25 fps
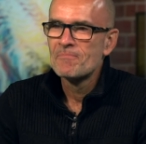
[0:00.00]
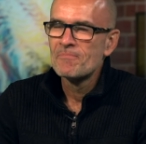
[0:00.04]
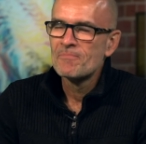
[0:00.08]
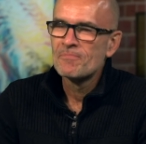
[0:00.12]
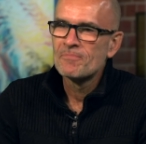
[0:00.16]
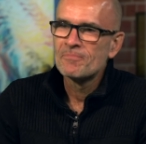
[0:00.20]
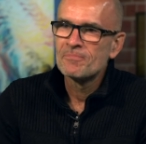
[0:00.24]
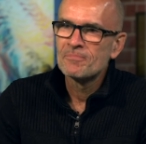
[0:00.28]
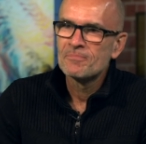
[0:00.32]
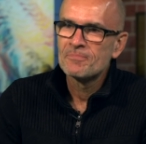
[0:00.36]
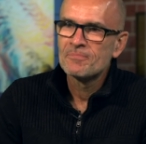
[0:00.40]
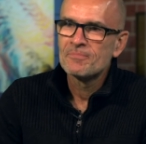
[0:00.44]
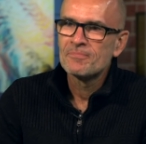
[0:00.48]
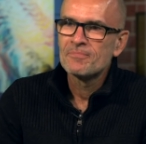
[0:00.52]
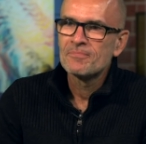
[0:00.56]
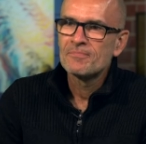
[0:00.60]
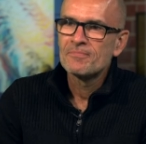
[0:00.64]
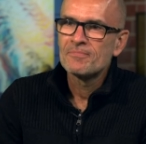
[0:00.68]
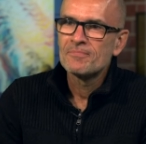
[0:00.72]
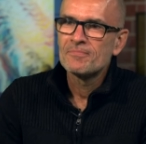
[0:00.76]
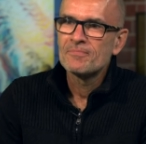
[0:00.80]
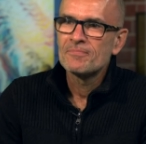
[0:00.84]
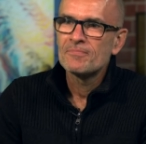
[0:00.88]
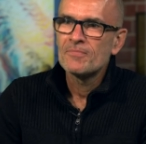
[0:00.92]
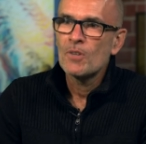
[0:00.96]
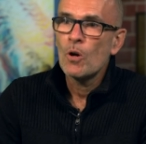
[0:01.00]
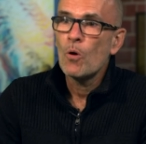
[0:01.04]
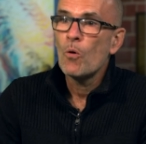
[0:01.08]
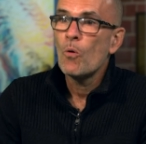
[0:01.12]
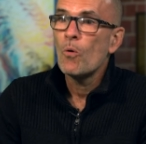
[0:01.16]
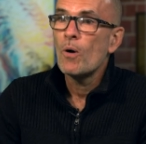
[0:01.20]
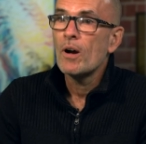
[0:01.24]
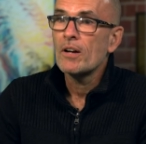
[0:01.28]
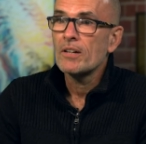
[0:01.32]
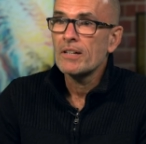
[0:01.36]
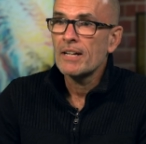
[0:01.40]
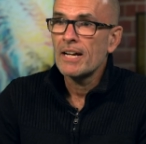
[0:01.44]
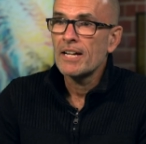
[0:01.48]
Turkey. Oh,
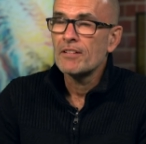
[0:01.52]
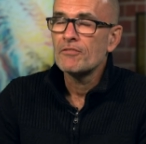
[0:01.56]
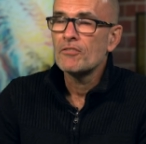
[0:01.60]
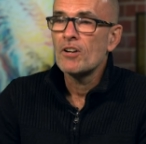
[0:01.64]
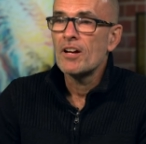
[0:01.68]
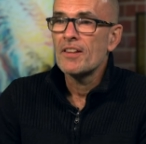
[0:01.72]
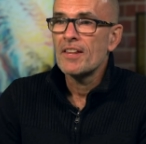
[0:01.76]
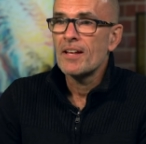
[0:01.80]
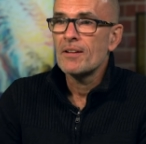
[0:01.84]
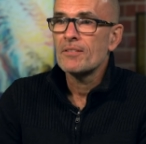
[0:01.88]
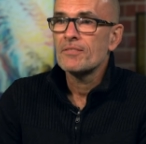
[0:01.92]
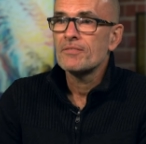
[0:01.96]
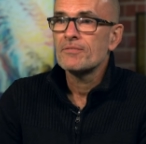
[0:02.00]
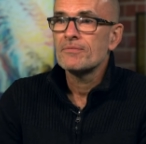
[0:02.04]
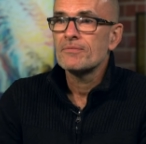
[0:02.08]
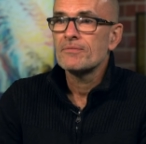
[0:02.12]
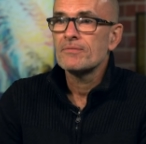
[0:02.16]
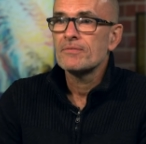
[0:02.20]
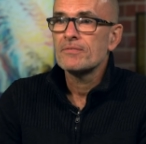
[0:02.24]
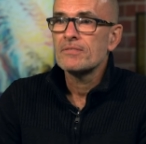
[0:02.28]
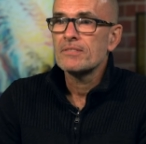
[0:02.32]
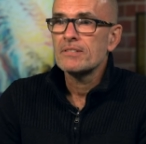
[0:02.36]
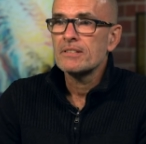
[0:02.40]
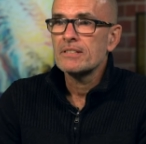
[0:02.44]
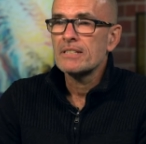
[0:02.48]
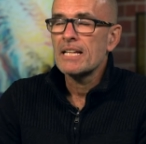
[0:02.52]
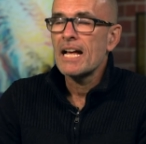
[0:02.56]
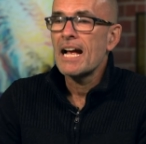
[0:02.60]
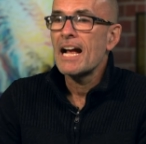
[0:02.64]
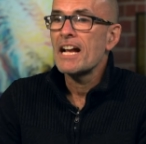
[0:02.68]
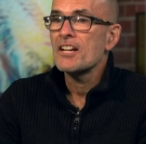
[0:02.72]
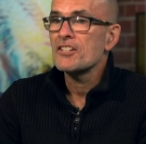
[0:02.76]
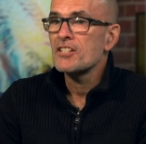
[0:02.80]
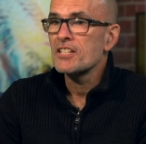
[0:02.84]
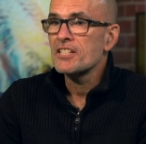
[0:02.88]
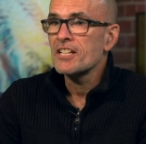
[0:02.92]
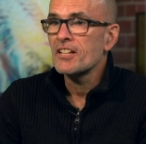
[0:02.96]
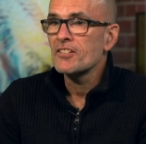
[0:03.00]
okay, right. That, I think that's the next. That
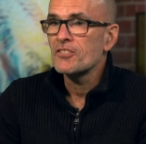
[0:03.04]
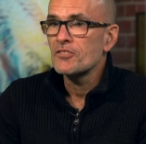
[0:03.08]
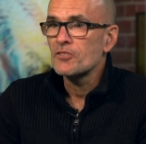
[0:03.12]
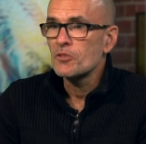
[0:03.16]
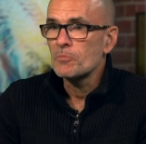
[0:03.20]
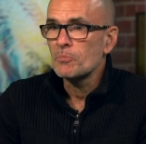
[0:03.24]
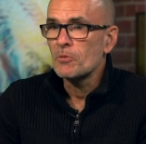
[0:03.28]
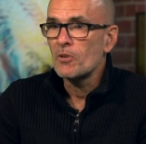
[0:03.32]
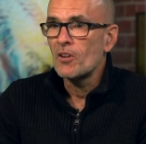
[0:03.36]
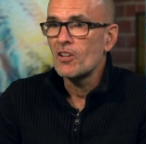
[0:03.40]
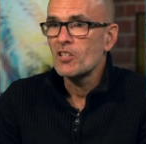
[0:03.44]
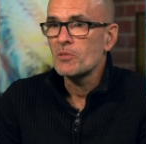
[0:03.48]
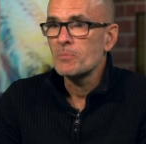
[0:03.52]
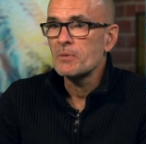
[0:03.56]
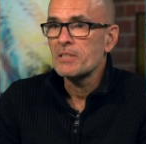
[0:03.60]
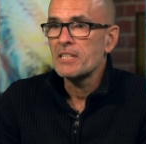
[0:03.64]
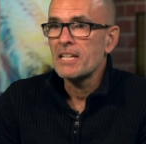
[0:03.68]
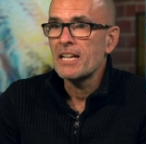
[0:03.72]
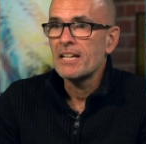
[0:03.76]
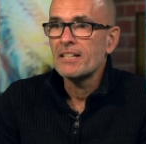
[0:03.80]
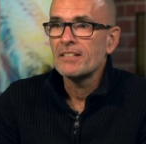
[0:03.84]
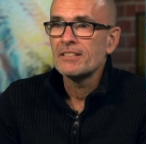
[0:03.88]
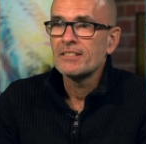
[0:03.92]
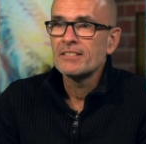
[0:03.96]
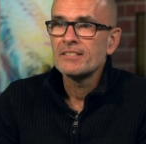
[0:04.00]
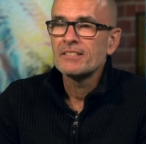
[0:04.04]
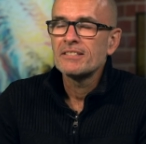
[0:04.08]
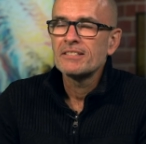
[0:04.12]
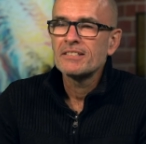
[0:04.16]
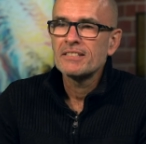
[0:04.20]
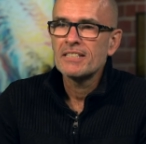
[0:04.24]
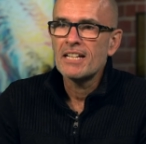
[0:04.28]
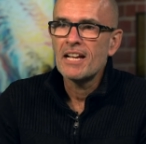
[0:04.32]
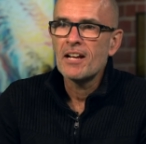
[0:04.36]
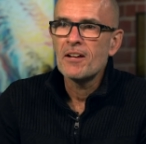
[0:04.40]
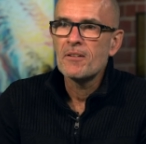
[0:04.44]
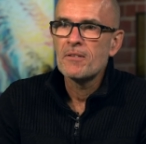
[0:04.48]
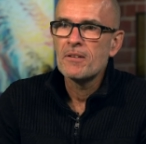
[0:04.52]
actually doesn't surprise me. Yeah. Yeah.
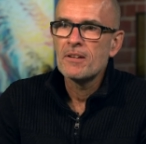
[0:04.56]
yeah.